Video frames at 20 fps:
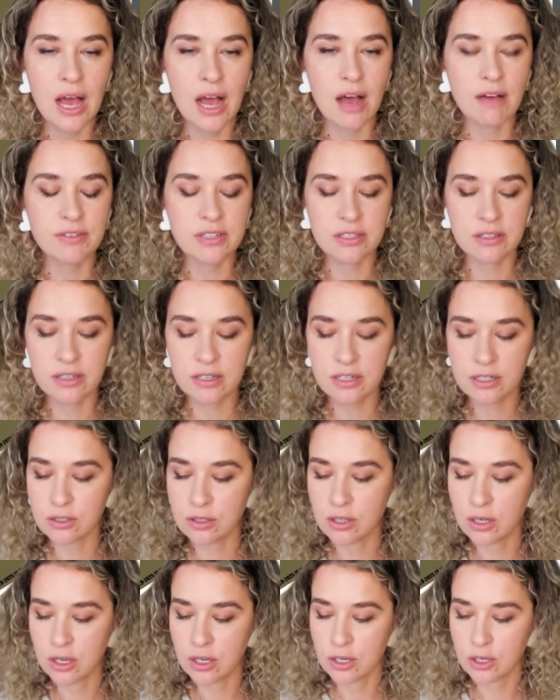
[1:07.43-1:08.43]
After
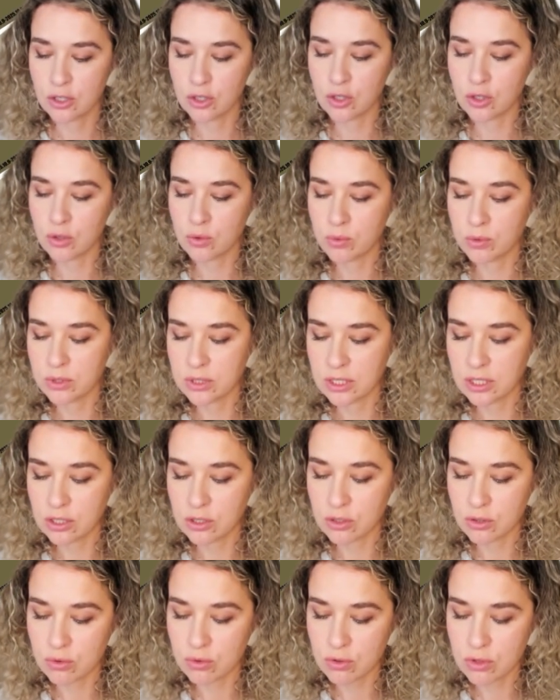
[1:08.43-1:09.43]
that, you will
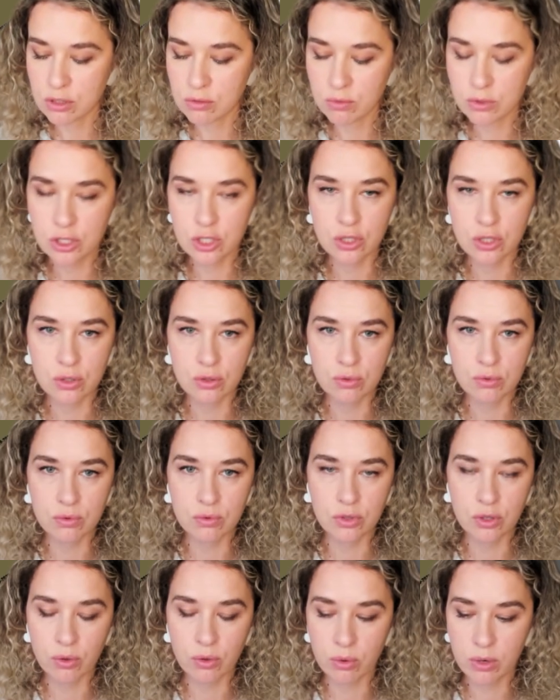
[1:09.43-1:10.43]
need to switch
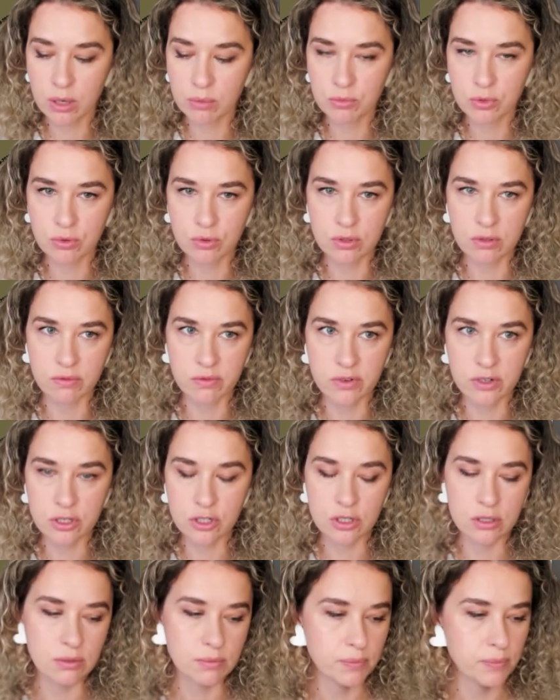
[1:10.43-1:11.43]
to your computer
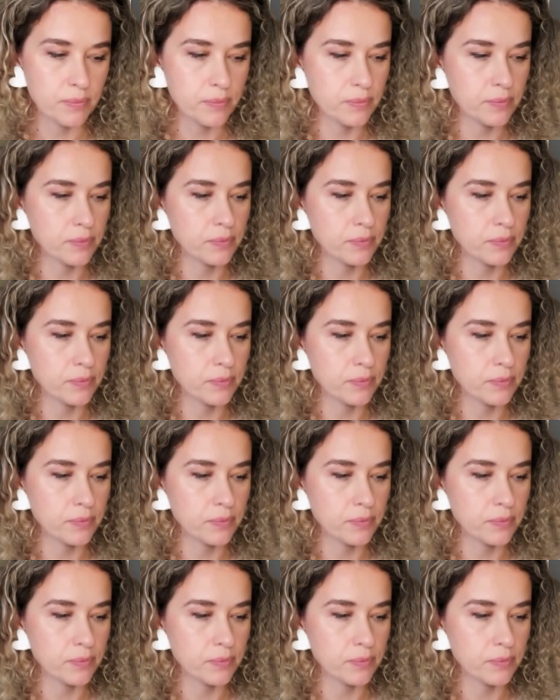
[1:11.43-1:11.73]
version.